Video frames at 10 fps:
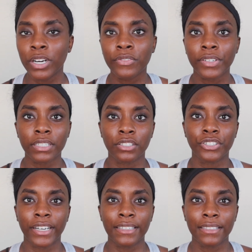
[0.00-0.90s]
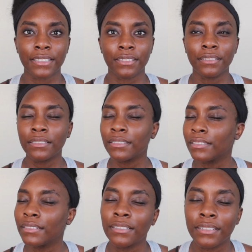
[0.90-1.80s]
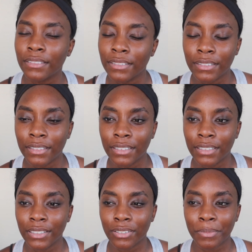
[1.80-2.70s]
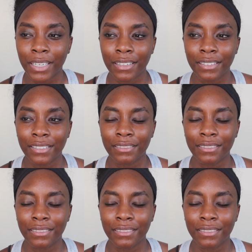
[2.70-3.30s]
work for this address. So I'm like,